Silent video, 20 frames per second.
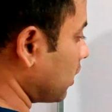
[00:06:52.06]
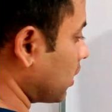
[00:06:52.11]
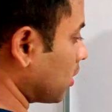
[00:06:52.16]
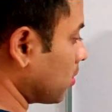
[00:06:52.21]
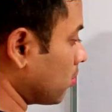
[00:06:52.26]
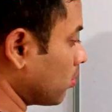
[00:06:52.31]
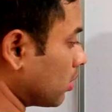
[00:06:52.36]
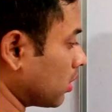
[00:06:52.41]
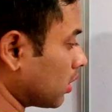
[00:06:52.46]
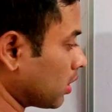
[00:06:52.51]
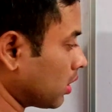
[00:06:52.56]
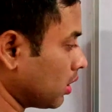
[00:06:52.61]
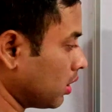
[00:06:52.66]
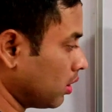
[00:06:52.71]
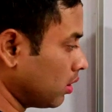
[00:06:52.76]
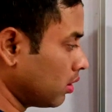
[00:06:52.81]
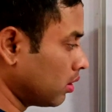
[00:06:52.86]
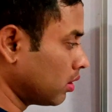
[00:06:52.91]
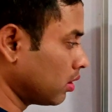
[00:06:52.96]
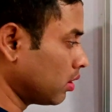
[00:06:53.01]

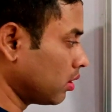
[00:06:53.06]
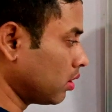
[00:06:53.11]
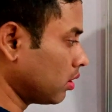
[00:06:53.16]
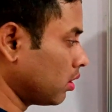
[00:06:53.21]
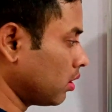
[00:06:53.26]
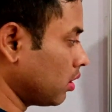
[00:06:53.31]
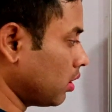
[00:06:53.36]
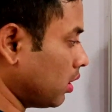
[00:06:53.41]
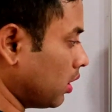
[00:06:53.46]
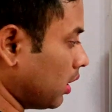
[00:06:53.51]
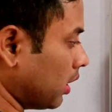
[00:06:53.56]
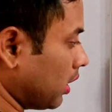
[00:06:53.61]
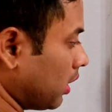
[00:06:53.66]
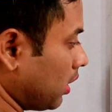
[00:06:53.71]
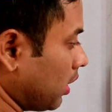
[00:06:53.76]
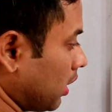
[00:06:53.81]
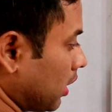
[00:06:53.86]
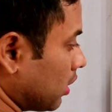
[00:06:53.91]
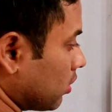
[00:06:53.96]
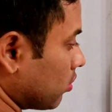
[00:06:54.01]
carbocation
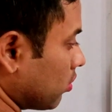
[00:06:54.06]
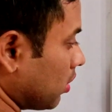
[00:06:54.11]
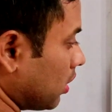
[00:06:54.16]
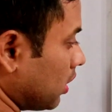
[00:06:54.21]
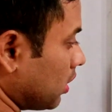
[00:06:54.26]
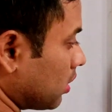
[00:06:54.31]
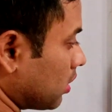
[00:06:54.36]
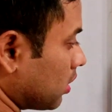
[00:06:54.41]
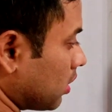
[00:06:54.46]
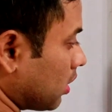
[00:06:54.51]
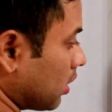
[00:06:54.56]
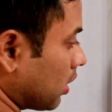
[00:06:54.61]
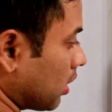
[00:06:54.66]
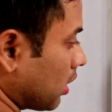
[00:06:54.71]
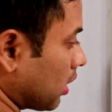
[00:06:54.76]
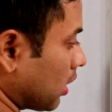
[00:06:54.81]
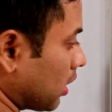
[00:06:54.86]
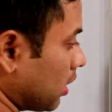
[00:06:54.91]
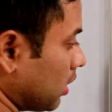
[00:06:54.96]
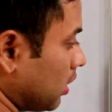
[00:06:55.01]
and as well as
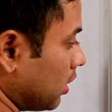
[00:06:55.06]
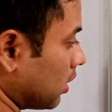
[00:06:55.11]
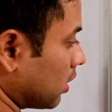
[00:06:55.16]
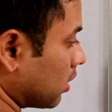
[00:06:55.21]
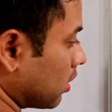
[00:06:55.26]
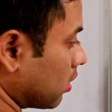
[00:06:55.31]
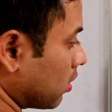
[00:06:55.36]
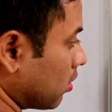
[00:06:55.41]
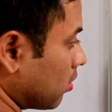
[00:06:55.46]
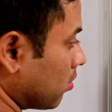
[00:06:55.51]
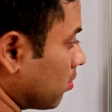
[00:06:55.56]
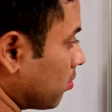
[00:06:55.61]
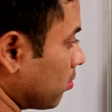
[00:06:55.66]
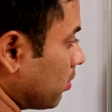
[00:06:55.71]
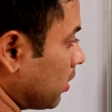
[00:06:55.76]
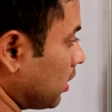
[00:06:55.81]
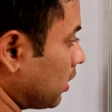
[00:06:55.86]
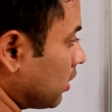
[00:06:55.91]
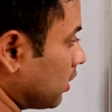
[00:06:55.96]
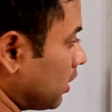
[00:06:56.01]
allylic,
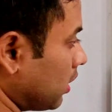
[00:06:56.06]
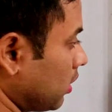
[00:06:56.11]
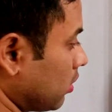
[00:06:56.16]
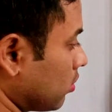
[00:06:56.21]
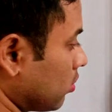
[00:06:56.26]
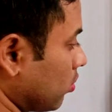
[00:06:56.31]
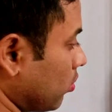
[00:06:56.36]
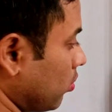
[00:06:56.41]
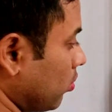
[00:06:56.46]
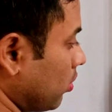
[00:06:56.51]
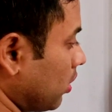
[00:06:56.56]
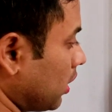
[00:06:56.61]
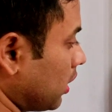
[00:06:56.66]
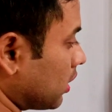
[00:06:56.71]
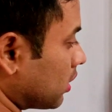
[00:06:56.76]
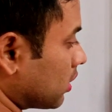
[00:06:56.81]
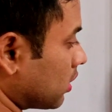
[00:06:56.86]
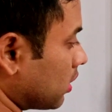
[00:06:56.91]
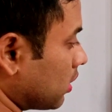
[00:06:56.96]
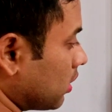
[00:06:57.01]
but there is no
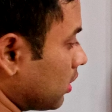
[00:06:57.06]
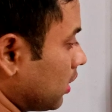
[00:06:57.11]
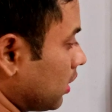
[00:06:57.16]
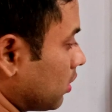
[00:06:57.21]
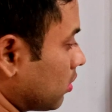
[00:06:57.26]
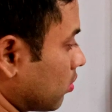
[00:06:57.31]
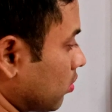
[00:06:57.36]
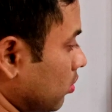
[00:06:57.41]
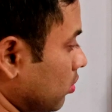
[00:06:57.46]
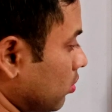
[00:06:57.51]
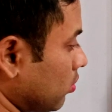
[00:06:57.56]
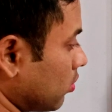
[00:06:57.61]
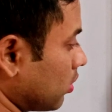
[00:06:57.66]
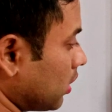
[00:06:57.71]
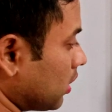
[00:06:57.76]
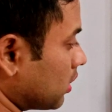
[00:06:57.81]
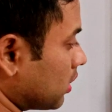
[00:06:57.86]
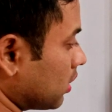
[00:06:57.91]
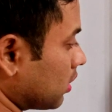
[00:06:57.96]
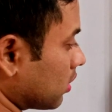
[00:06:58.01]
extended
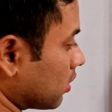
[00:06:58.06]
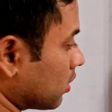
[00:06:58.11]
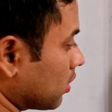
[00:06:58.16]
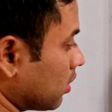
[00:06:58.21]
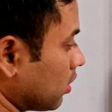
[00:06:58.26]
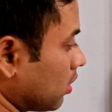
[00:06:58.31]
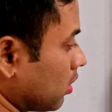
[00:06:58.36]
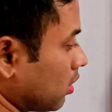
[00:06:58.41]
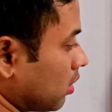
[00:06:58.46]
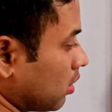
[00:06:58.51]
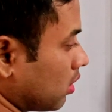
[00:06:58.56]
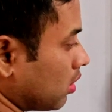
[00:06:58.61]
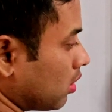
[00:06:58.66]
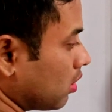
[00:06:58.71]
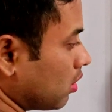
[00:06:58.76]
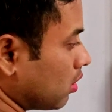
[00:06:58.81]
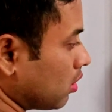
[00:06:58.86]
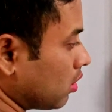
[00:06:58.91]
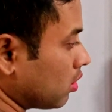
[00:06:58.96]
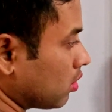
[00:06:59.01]
conjugations.
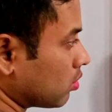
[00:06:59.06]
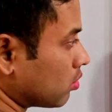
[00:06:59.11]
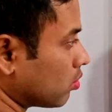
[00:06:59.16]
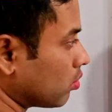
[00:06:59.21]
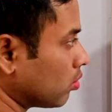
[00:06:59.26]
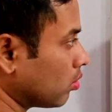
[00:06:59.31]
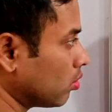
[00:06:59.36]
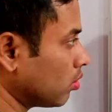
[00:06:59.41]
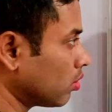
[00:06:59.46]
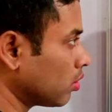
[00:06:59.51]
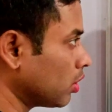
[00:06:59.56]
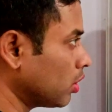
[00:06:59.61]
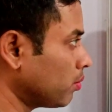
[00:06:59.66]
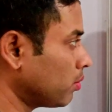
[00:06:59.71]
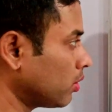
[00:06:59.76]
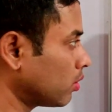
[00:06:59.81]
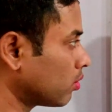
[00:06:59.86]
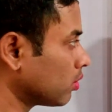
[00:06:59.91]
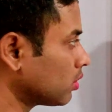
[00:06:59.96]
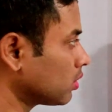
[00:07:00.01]
So
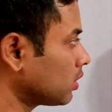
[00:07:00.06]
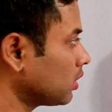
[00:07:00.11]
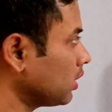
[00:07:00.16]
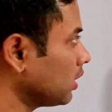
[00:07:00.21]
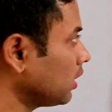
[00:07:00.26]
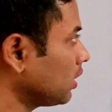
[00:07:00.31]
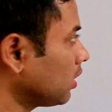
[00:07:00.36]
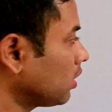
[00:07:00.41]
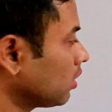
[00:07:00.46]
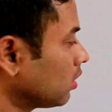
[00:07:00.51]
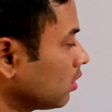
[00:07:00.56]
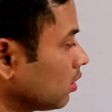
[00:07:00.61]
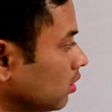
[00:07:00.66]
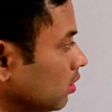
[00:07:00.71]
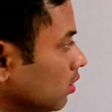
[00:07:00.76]
if you consider